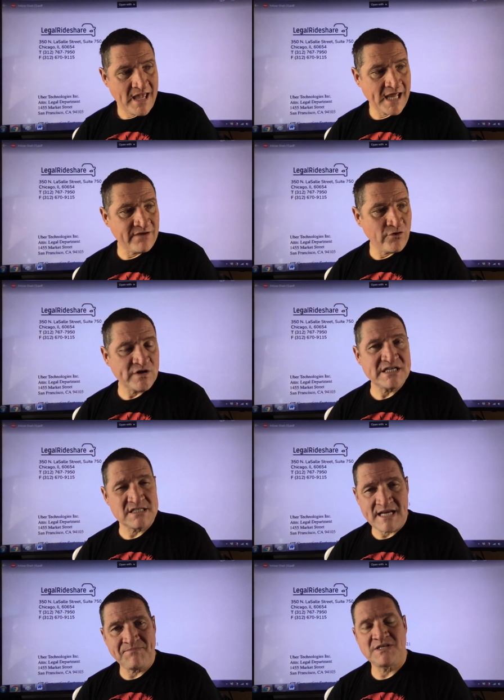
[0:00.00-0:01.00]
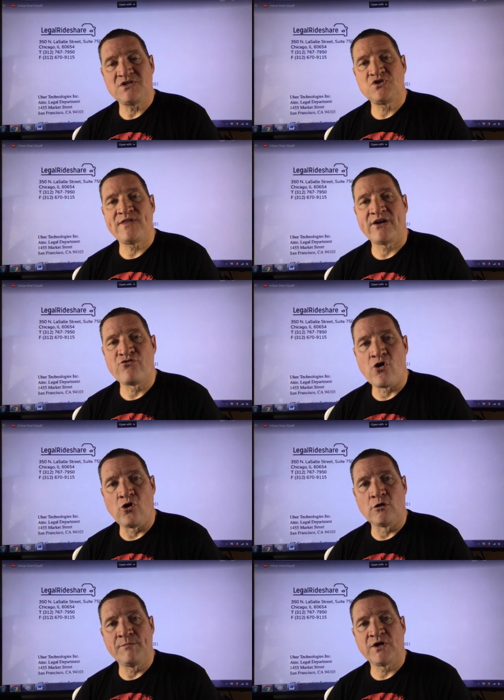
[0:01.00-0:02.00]
and I've only stepped into that
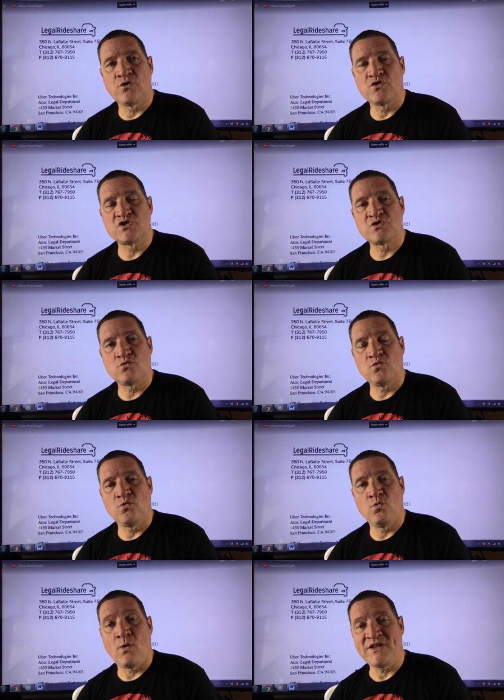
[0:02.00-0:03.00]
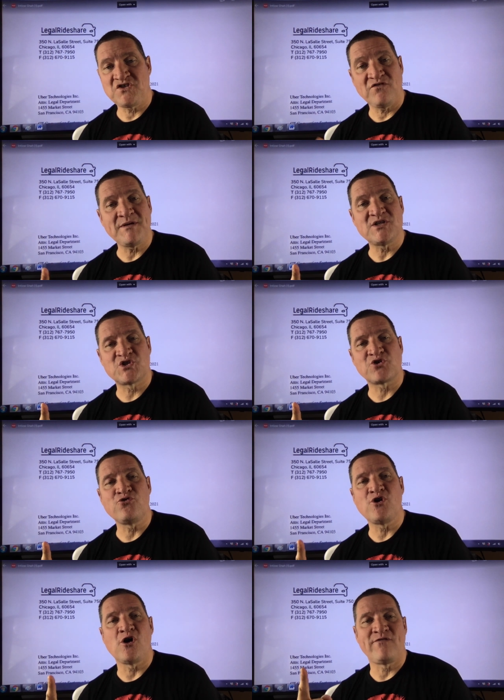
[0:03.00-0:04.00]
role because once you've been
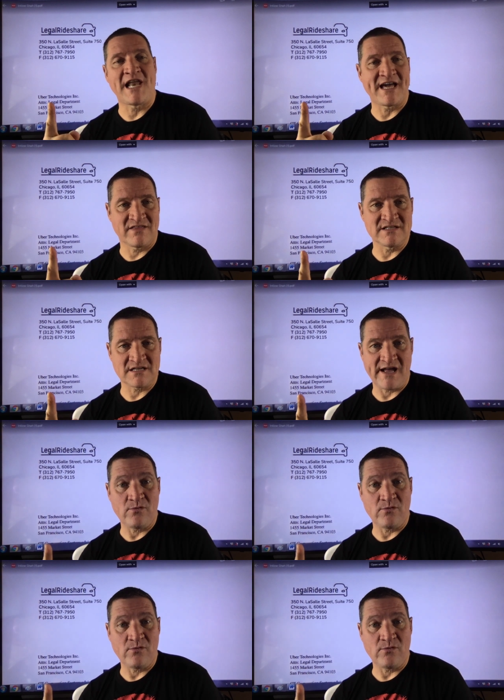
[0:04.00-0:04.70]
screwed over like this guy,